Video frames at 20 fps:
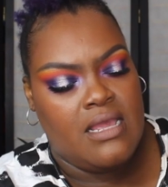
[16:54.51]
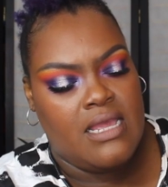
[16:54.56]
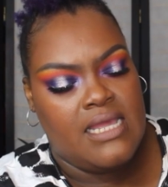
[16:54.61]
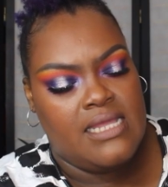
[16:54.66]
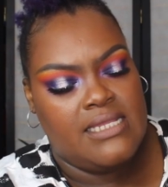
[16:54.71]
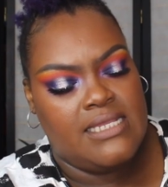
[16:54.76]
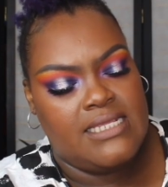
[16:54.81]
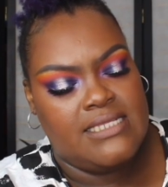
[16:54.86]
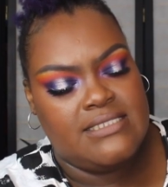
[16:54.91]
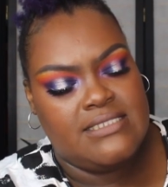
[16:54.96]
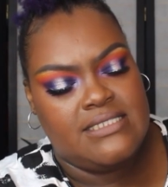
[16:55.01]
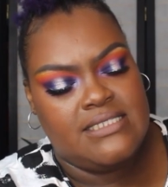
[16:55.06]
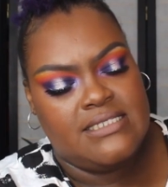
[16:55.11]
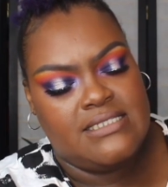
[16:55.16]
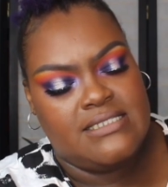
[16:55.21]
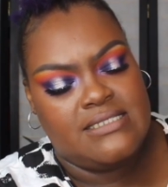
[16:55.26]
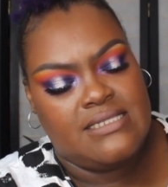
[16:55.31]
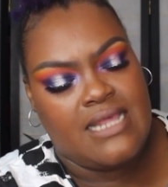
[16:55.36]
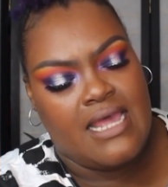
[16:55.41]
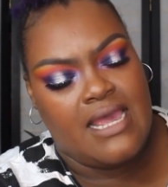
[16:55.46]
and this
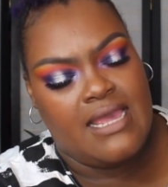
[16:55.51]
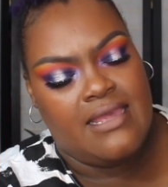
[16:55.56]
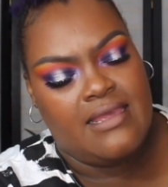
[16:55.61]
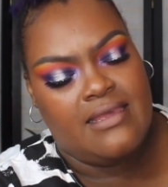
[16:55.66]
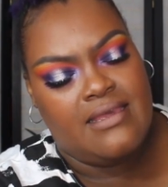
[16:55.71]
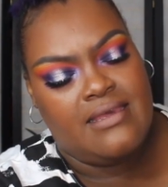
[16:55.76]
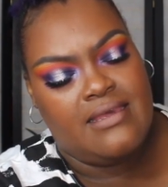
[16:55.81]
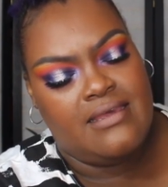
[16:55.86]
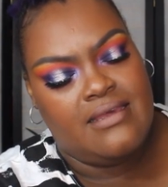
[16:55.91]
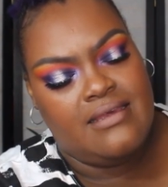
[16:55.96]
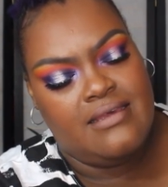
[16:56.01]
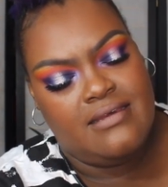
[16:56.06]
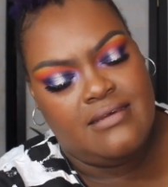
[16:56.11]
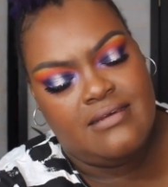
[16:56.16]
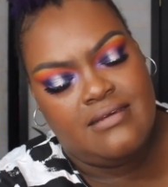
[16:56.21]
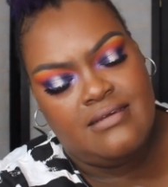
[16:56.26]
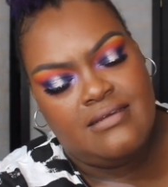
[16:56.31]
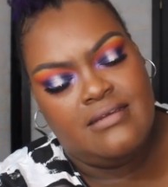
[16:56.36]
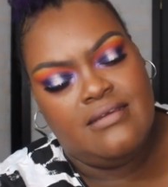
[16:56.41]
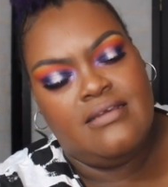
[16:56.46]
is like
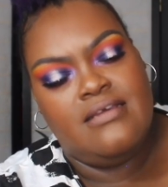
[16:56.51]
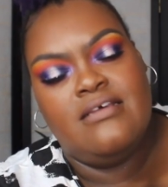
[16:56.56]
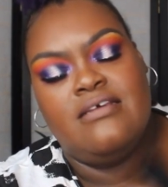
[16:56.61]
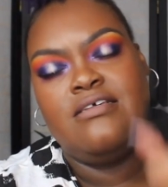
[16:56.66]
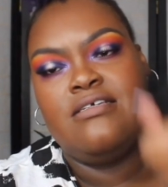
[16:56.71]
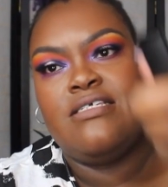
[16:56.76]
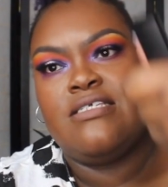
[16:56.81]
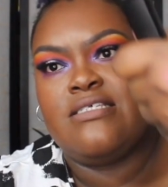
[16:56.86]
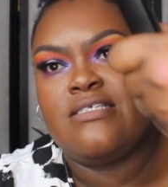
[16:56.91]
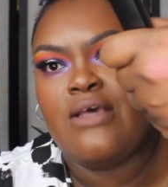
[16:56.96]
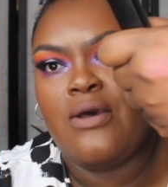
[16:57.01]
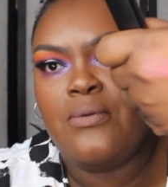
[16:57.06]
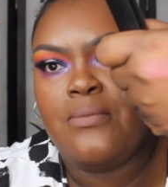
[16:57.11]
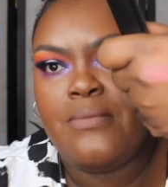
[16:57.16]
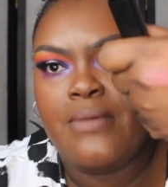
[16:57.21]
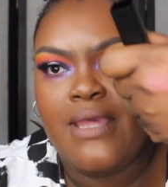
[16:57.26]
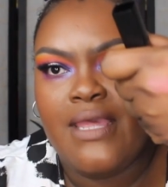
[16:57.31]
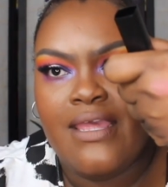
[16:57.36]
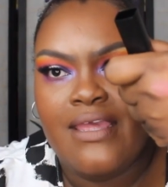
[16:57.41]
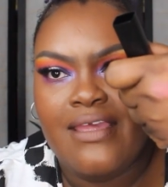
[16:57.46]
so
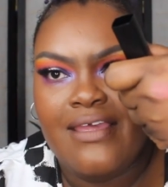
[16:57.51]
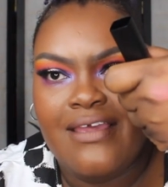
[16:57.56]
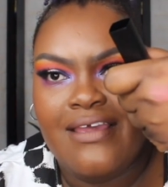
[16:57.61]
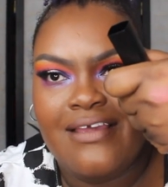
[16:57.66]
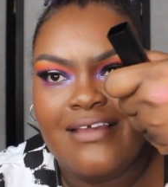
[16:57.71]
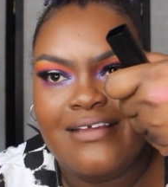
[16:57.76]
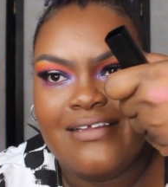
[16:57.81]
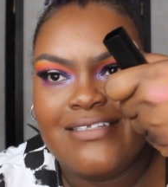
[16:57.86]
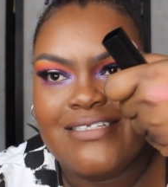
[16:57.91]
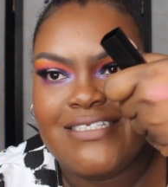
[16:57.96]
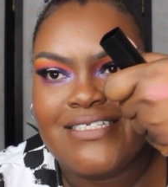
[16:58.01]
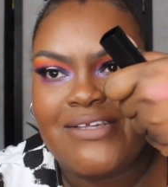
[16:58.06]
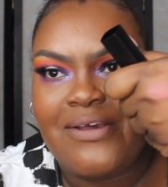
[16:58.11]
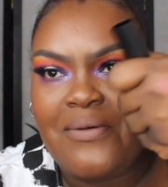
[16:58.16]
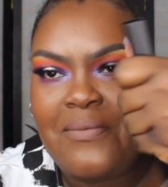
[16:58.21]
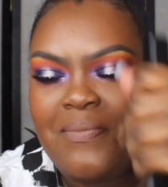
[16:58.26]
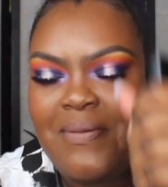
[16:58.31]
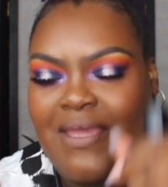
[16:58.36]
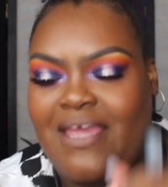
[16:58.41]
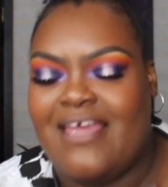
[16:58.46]
me
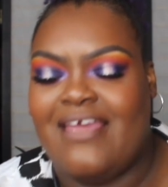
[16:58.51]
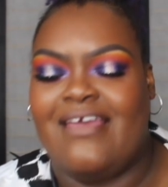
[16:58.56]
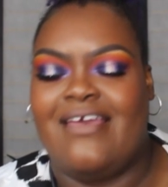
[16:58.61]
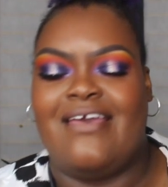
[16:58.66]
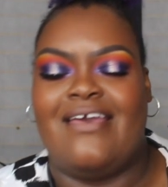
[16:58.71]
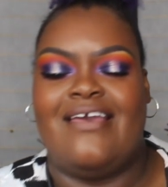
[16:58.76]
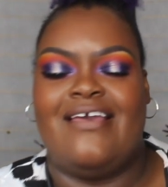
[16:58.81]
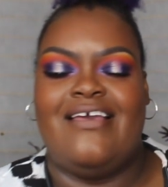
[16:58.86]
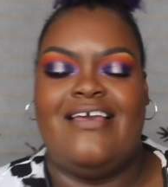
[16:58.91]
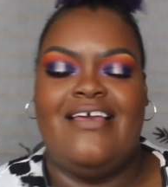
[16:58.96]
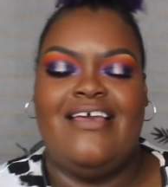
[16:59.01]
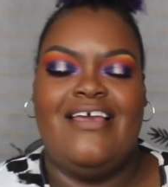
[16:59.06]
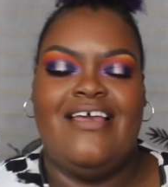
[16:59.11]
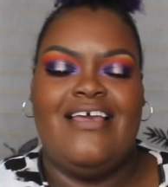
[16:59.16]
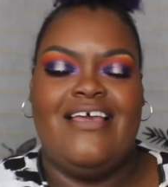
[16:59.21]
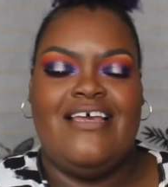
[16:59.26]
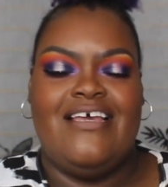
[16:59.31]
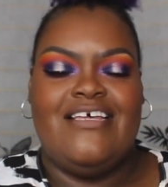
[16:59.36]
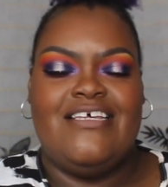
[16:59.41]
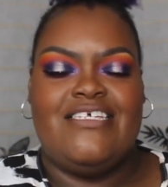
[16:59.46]
so pink
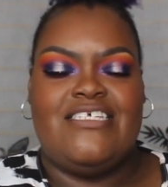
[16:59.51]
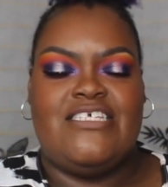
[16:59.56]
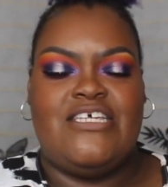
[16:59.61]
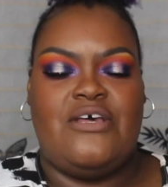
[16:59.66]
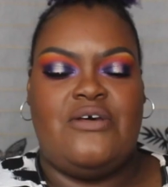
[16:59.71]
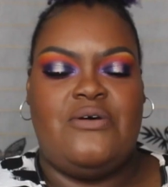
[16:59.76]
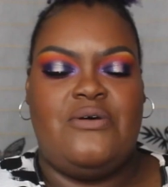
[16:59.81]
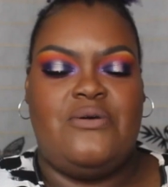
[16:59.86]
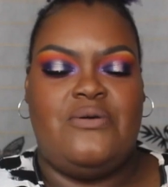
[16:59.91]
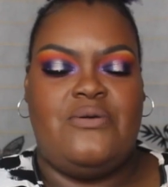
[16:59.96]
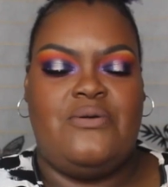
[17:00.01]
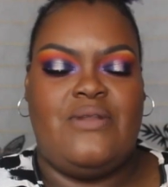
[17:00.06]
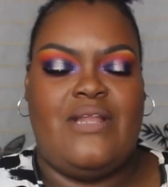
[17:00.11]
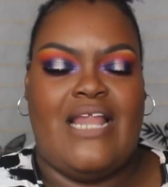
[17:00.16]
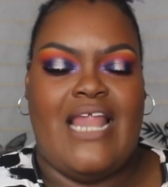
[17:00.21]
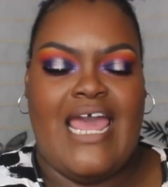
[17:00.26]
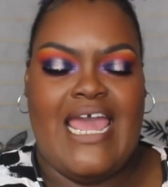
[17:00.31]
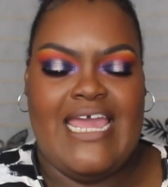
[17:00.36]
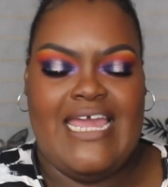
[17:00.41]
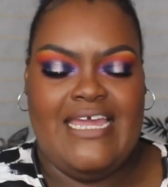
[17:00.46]
so
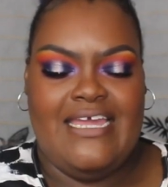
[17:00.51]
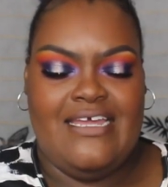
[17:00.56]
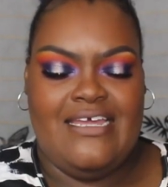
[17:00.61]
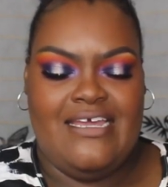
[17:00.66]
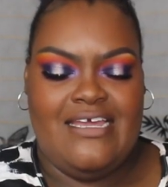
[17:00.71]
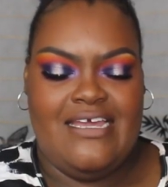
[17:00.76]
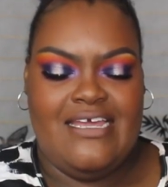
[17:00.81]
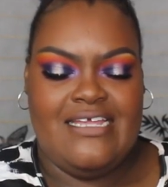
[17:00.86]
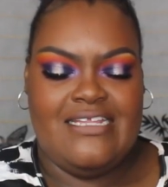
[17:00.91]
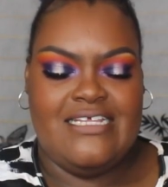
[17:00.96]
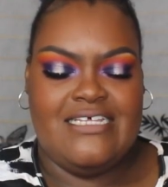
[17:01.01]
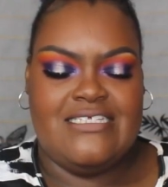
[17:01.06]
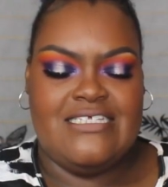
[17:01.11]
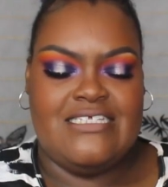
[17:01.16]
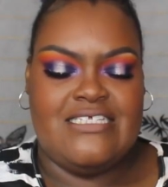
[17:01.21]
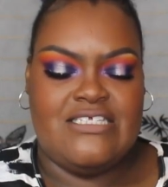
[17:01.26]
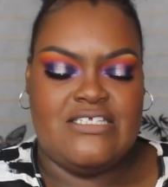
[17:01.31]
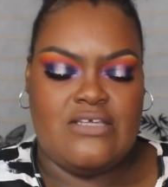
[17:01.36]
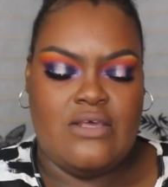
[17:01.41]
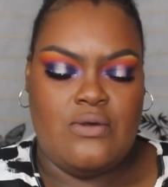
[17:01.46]
light this
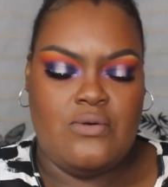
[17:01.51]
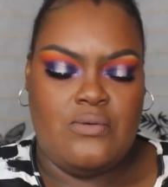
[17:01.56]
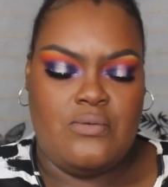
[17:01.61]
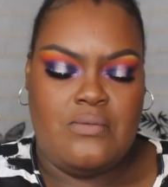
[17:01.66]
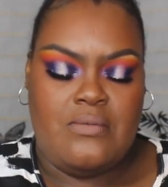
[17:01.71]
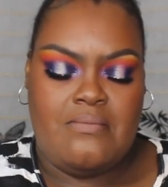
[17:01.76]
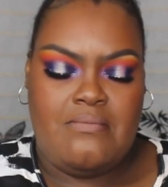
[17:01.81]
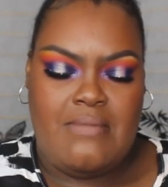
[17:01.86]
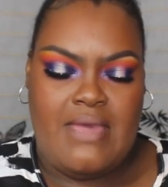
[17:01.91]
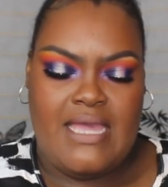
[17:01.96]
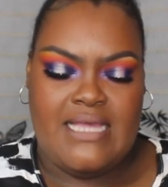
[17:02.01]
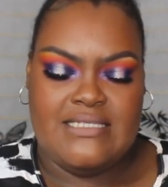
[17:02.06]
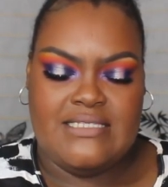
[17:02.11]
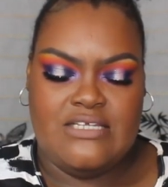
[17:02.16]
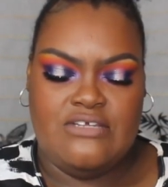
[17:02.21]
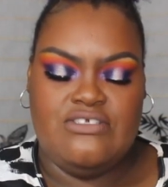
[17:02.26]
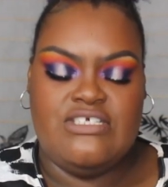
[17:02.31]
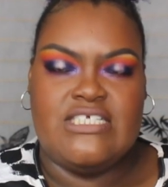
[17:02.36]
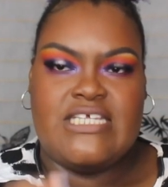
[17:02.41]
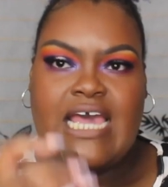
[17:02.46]
is so
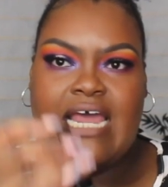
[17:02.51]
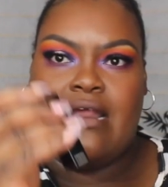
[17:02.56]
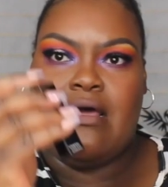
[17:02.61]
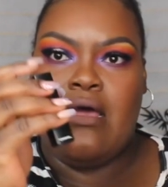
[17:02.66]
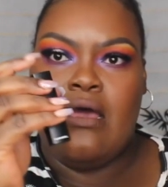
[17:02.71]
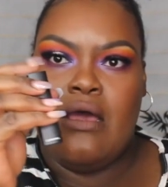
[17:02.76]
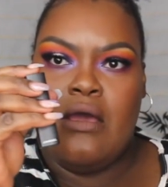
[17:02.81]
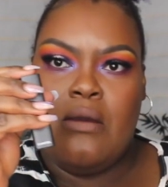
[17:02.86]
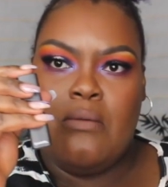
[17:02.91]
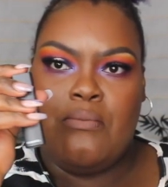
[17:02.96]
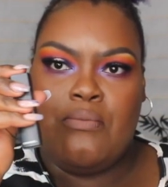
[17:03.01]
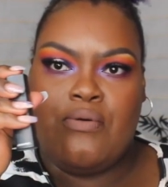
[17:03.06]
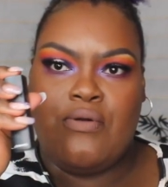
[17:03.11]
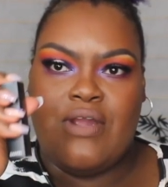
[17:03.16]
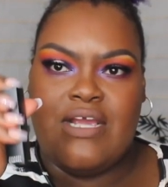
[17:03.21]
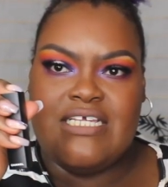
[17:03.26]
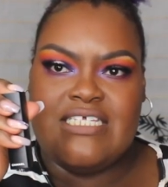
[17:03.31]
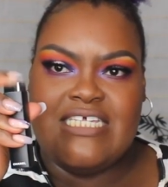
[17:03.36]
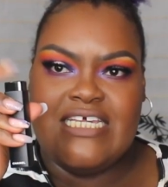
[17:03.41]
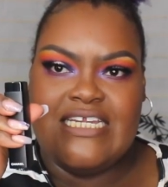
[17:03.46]
amazing you just gotta
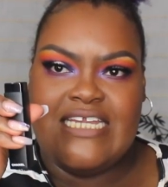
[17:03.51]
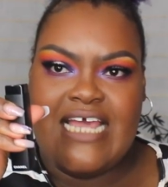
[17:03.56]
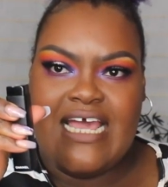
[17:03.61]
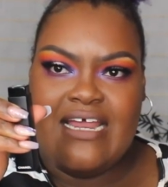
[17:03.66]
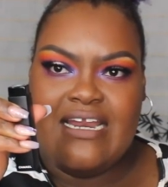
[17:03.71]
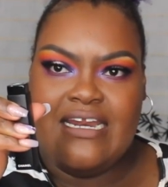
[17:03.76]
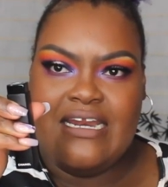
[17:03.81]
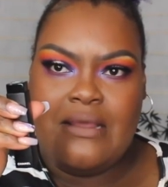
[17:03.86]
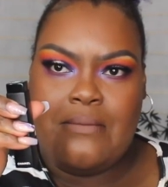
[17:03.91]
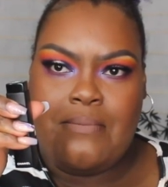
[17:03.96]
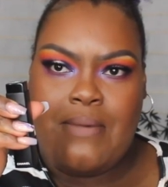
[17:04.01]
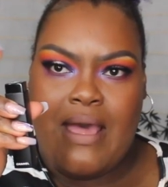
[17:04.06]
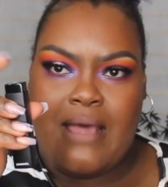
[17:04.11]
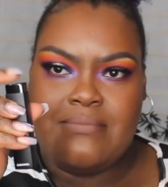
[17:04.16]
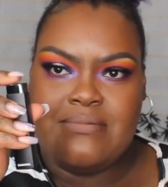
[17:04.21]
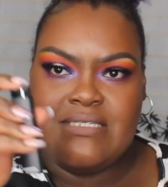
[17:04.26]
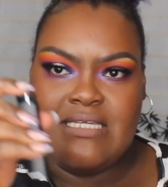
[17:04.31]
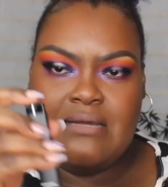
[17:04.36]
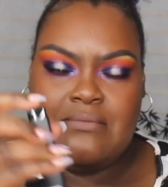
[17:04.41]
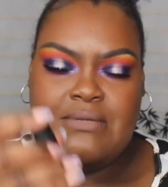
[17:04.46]
press it down and it
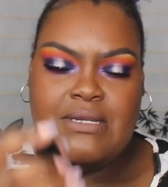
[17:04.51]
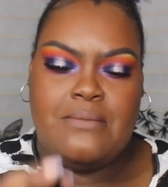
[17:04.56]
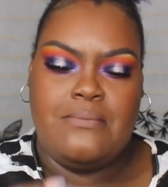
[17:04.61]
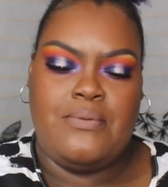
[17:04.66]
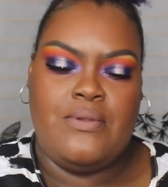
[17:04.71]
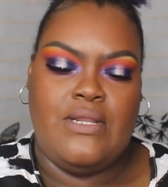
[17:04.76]
pops up and then